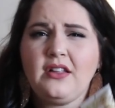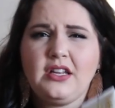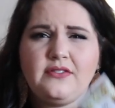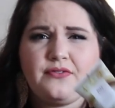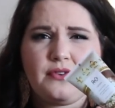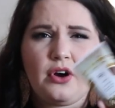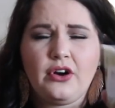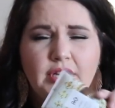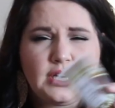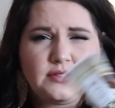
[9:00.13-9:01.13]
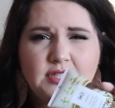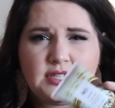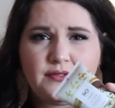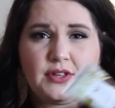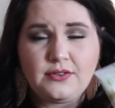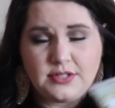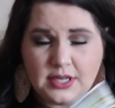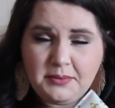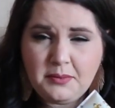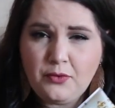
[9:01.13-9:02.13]
lot of R & Co stuff used
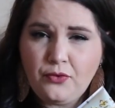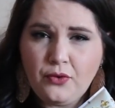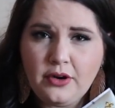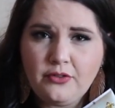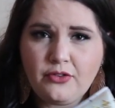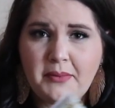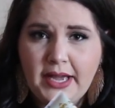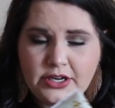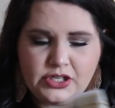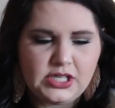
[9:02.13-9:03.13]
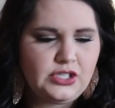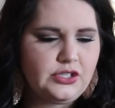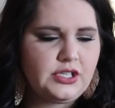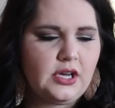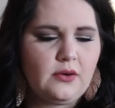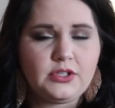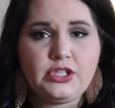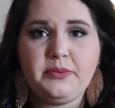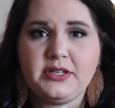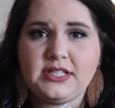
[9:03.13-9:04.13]
on me before from my hairdresser, so
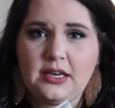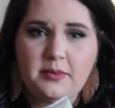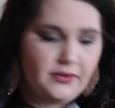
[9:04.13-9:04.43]
super excited